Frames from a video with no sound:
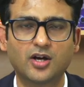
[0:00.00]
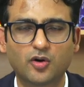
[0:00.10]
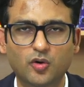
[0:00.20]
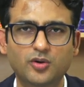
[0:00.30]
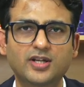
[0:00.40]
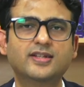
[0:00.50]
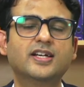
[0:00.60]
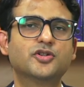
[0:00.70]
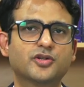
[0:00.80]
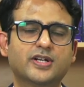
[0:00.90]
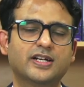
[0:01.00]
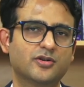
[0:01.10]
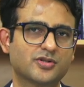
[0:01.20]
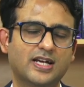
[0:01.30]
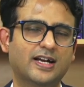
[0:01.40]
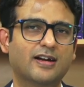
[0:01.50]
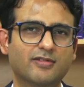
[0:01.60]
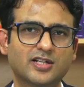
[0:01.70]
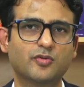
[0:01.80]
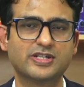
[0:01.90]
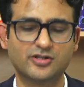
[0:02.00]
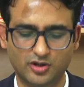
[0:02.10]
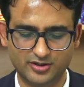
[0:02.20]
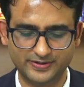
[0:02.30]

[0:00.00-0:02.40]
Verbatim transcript: Only then you should get into psychiatry. Otherwise, not.